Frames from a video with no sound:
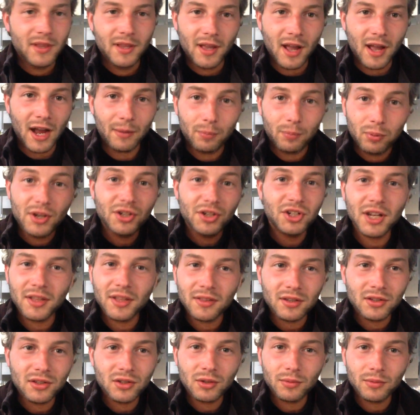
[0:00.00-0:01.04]
I appreciate
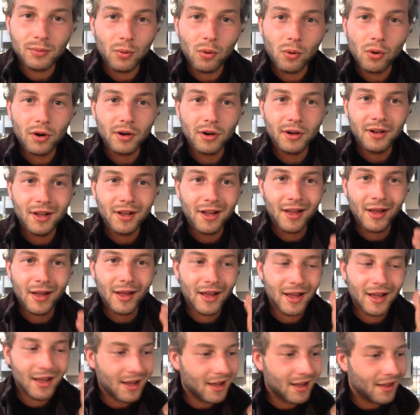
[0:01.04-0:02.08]
the support.
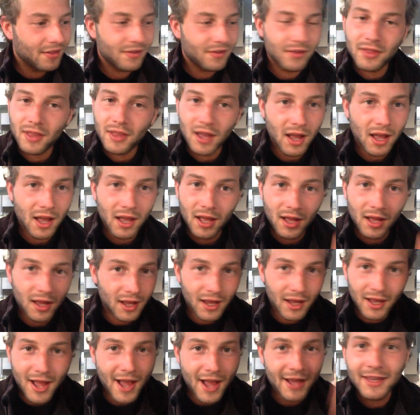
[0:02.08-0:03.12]

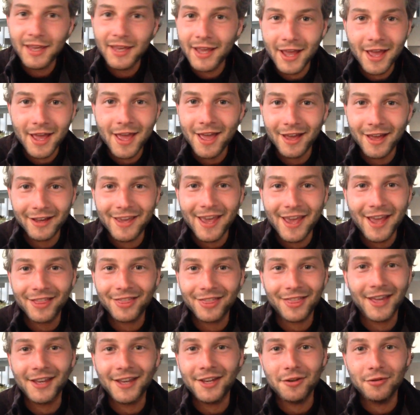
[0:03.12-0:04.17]
Uh, I can't I can't
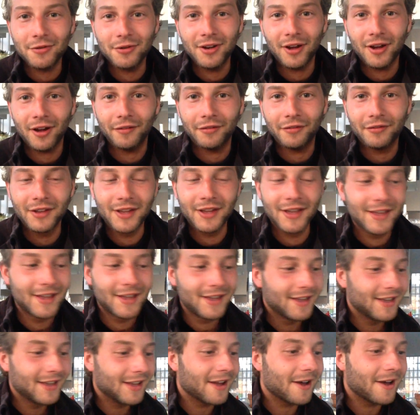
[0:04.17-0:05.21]
thank you enough.
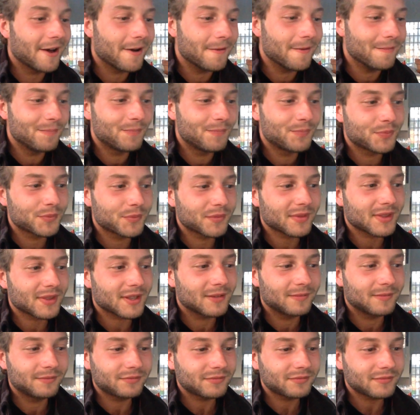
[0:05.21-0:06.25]
Um,
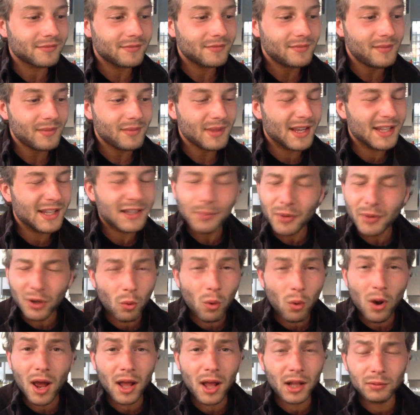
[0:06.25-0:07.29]
it's been a
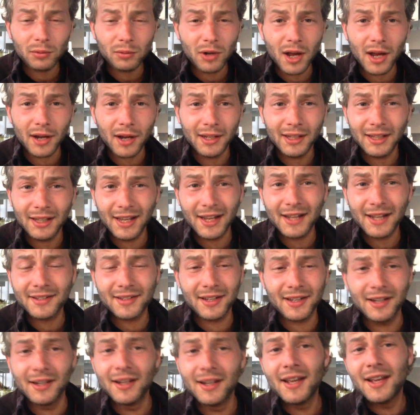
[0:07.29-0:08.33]
wild ride. Like I
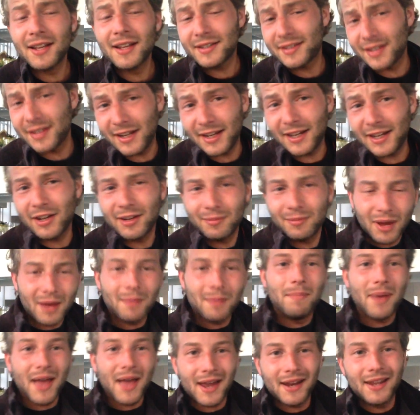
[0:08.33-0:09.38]
said, sitting in my
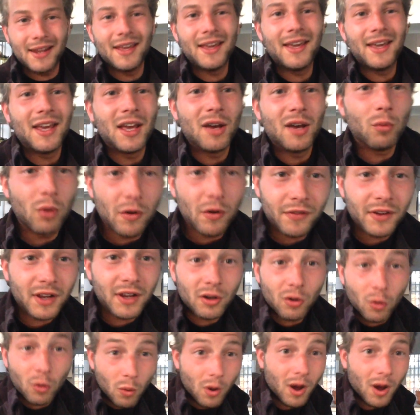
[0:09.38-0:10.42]
bed, woofing in
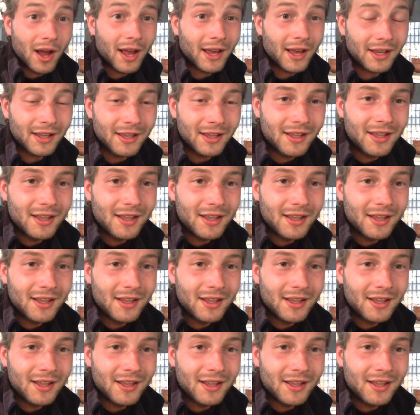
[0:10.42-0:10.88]
Hawaii,